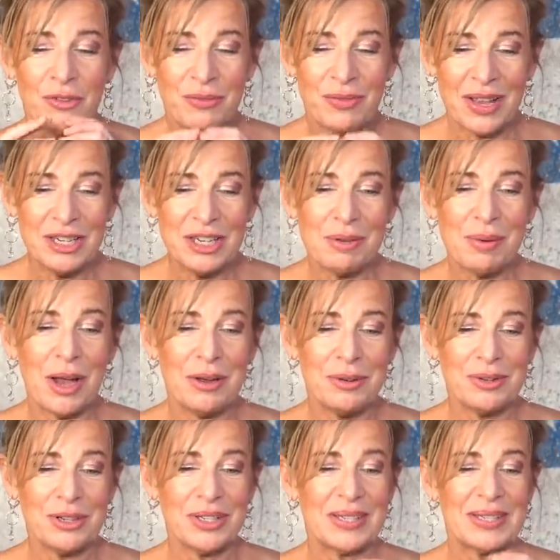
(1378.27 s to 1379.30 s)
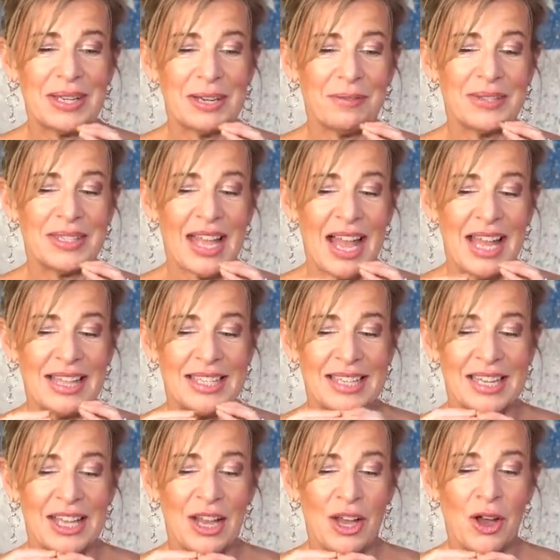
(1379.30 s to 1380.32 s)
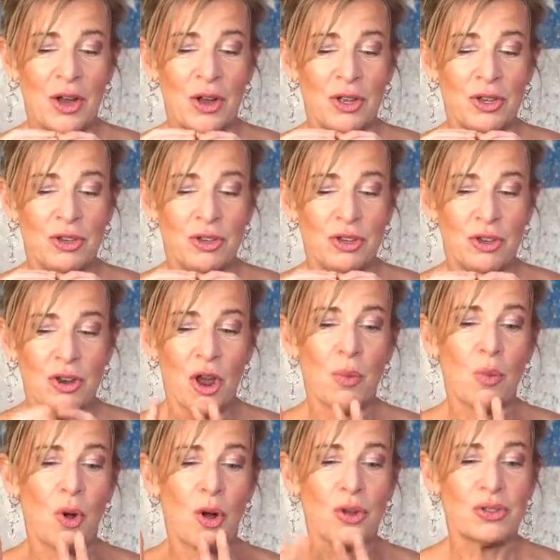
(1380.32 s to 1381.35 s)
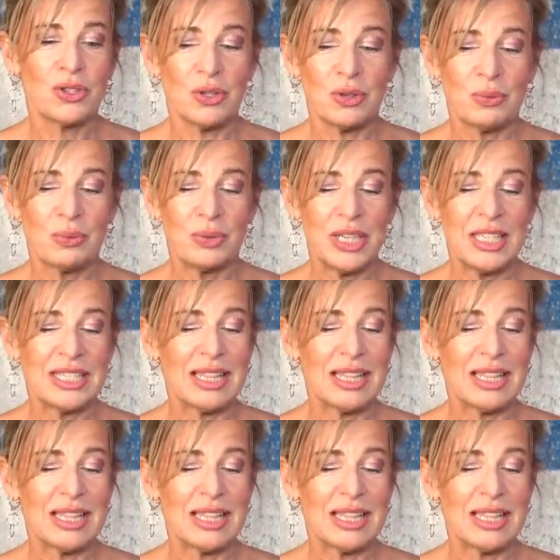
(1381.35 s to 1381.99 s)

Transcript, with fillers: venue owners that have said, you know what, we